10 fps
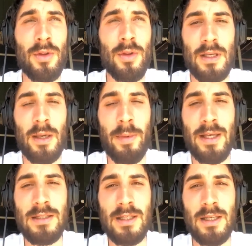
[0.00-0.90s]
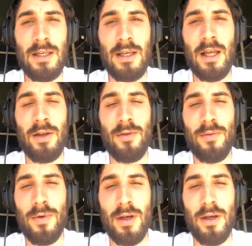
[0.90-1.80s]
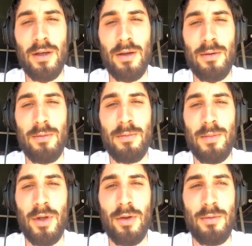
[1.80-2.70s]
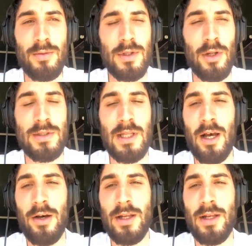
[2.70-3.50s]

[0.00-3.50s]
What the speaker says: the capacity kind of, slows down,